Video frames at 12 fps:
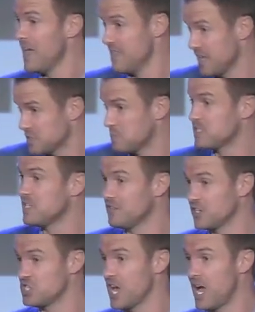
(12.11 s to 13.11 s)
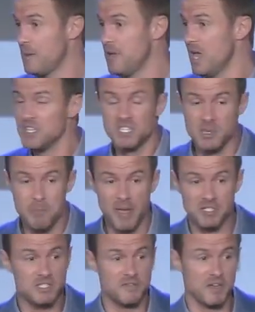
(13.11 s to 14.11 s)
and that specific job to the
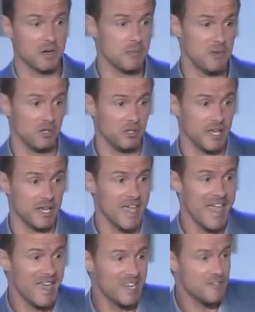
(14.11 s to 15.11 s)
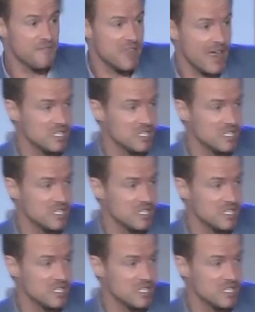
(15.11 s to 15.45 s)
best of their ability. And if they